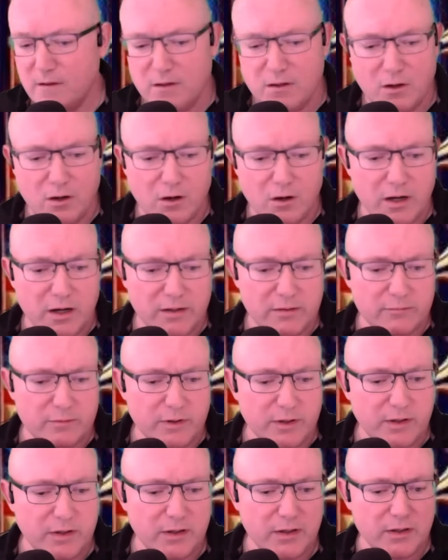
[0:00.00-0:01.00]
All right,
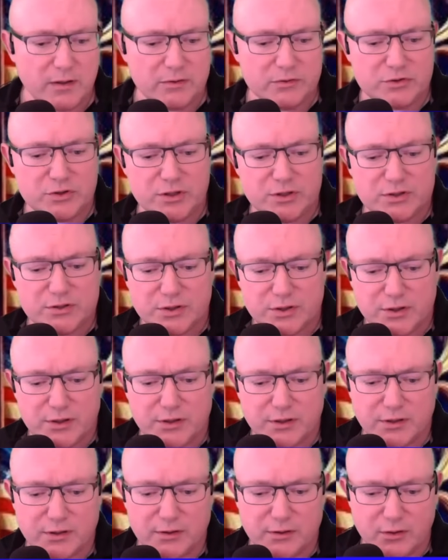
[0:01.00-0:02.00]
and
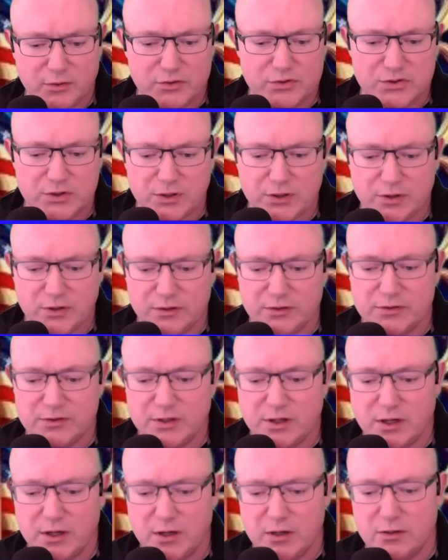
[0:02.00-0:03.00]
Jesse are sick and
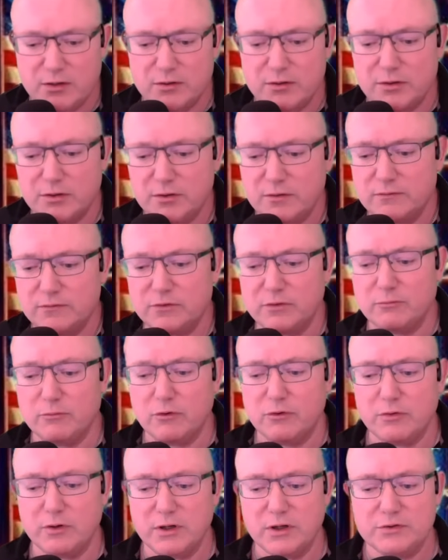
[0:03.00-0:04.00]
tired of
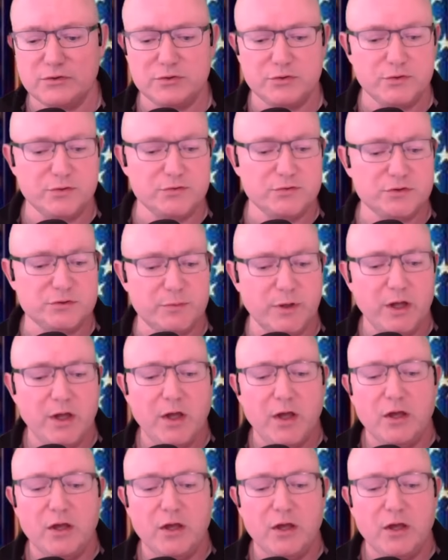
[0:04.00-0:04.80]
Democrats who uses.